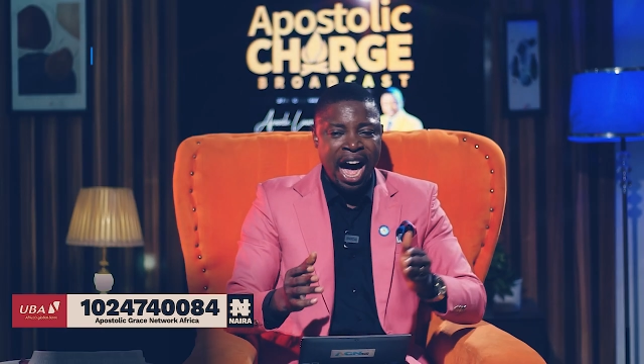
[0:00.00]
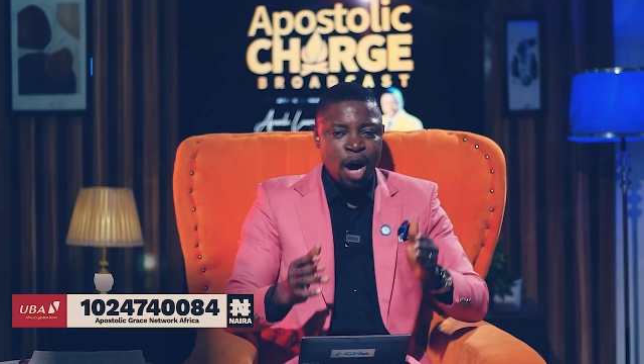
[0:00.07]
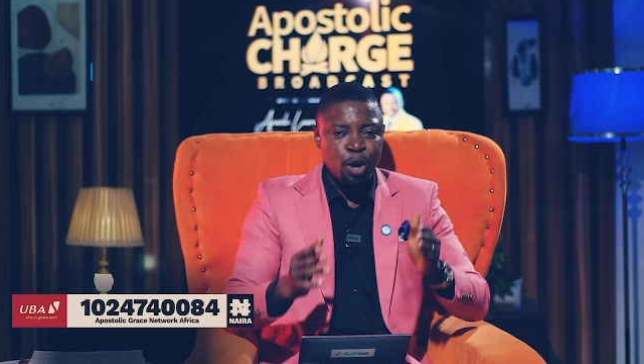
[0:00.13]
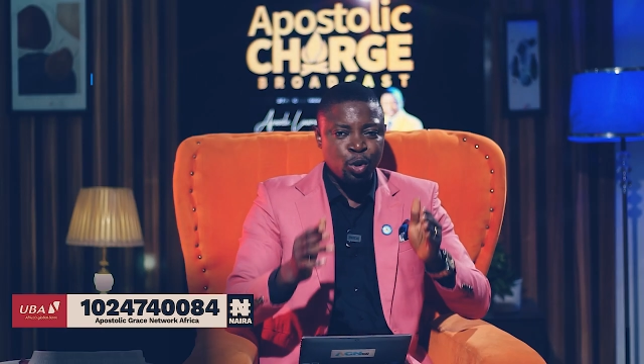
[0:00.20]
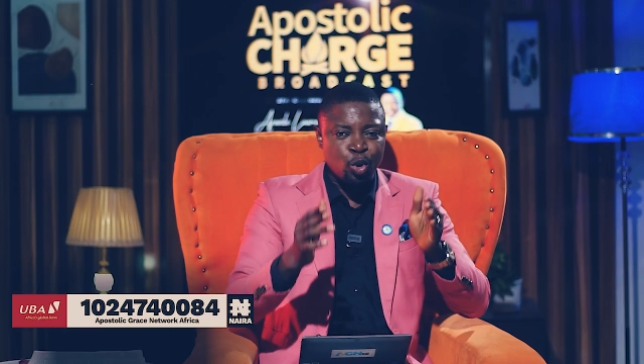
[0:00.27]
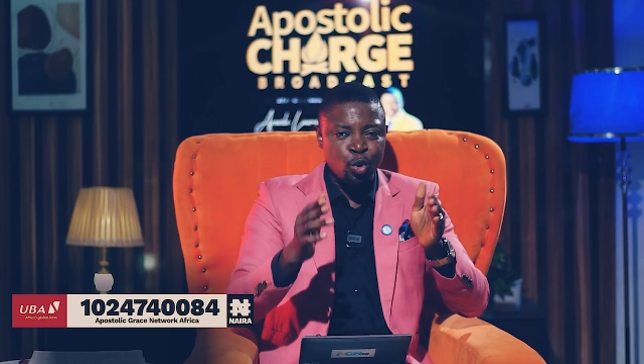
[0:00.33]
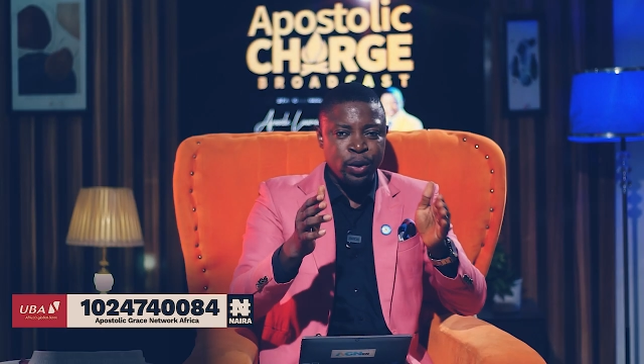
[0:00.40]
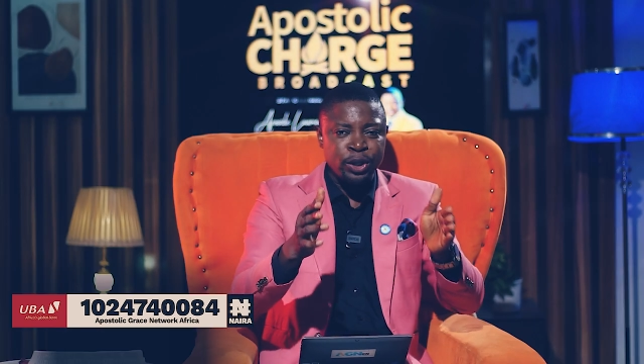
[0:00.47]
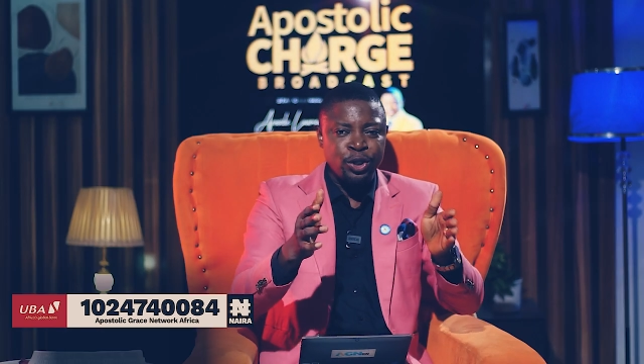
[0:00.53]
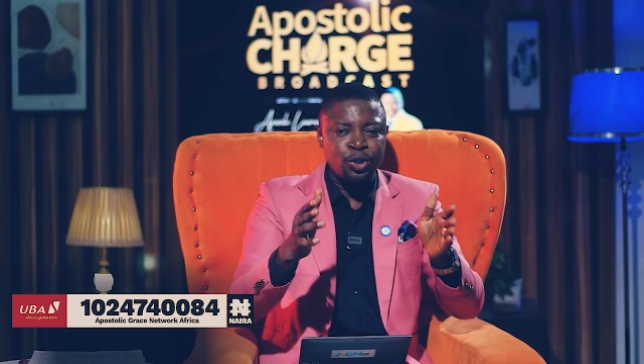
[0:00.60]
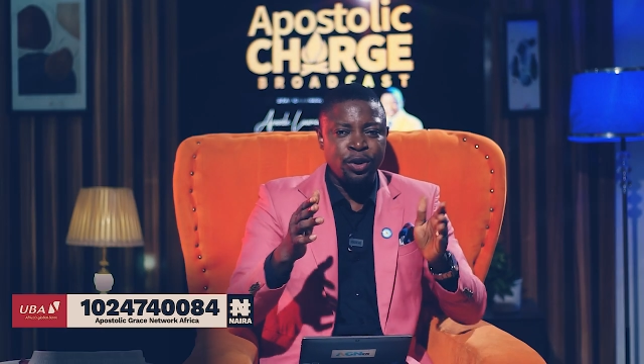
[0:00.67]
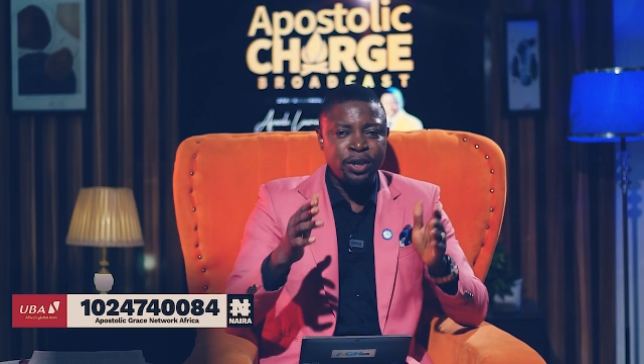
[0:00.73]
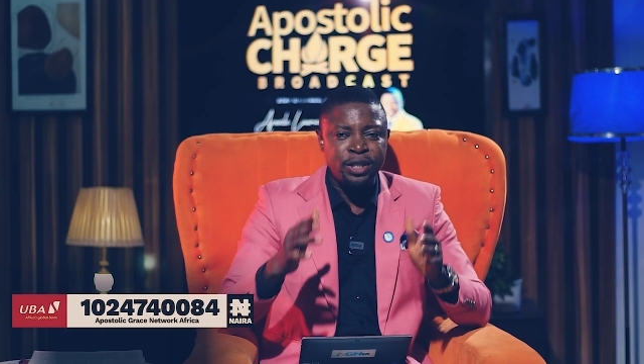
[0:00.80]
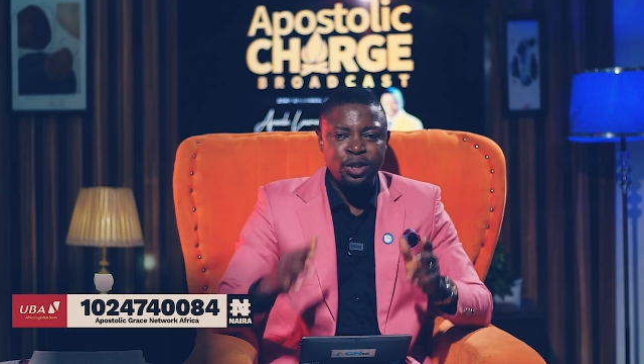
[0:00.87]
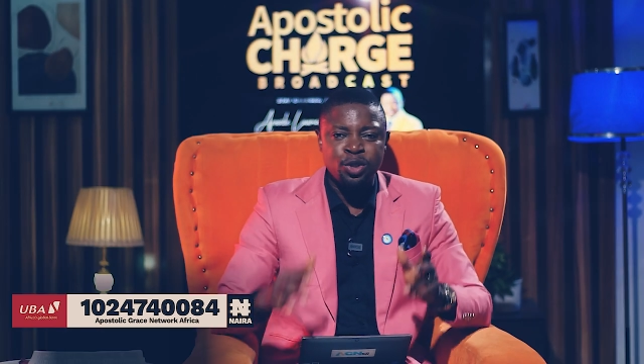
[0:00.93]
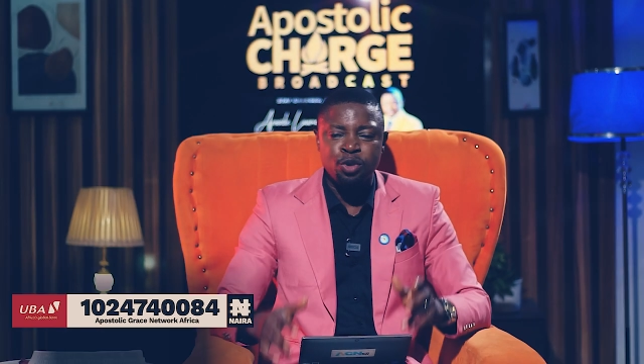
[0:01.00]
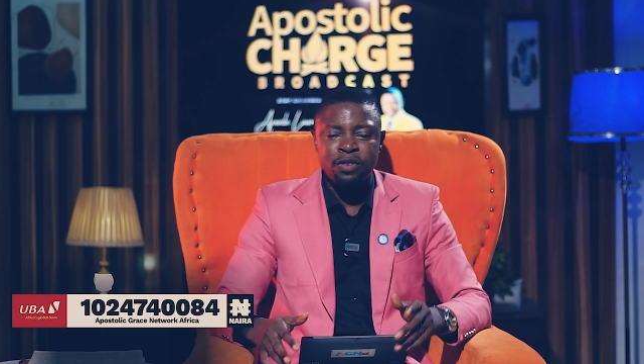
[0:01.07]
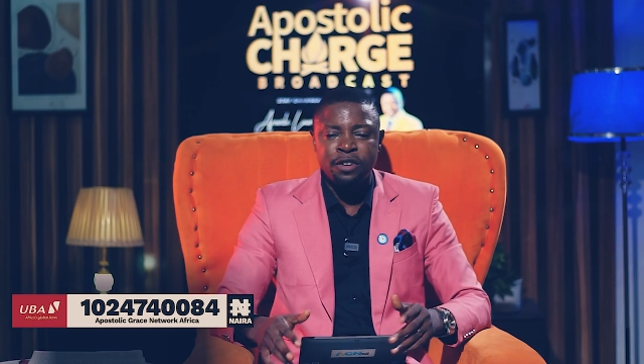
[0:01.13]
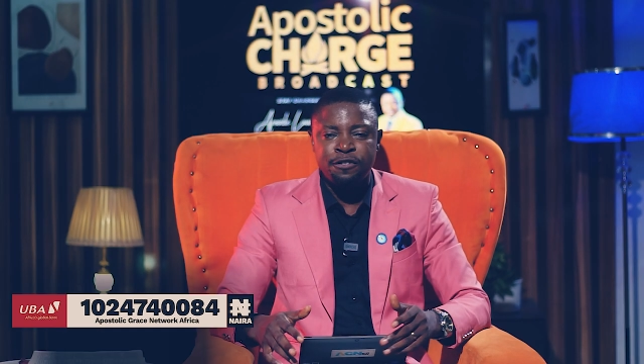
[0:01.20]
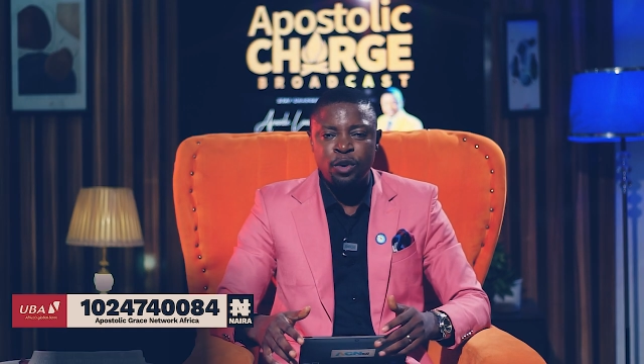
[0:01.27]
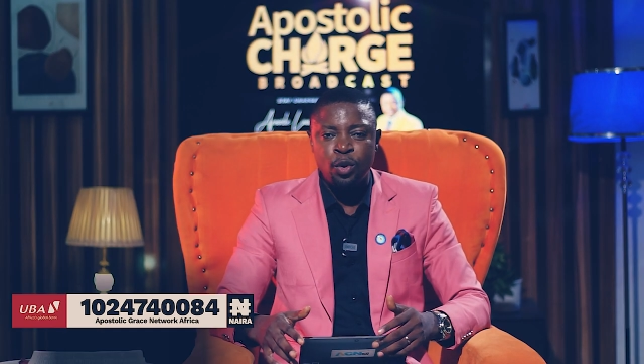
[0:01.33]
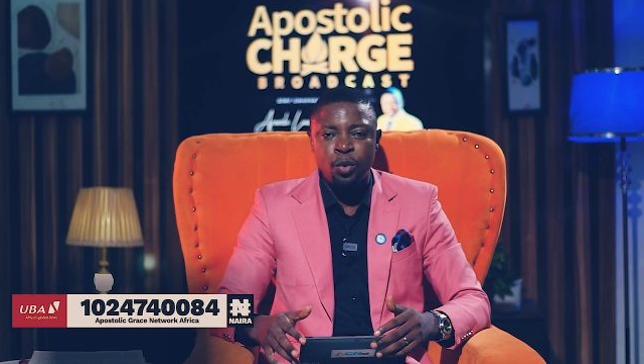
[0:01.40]
how to enjoy this
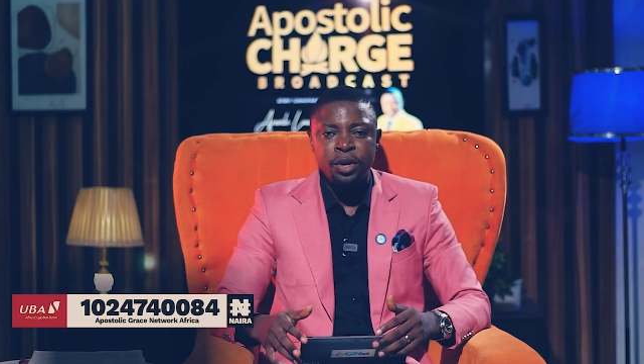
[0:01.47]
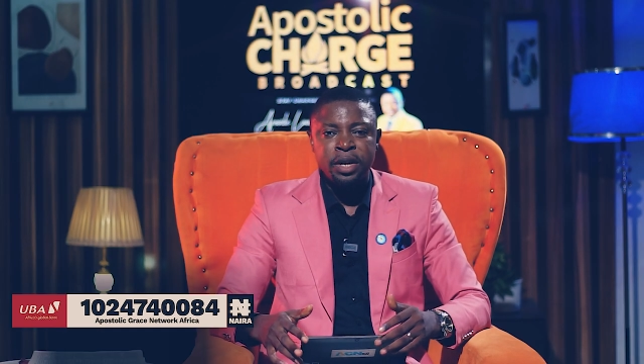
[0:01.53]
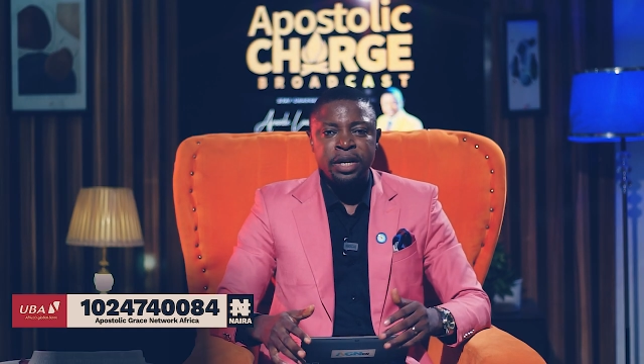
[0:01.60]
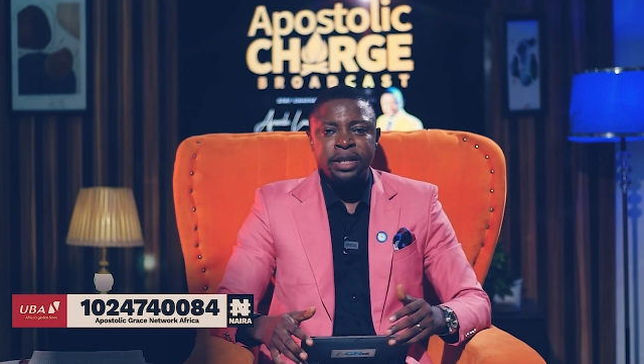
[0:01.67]
overflow.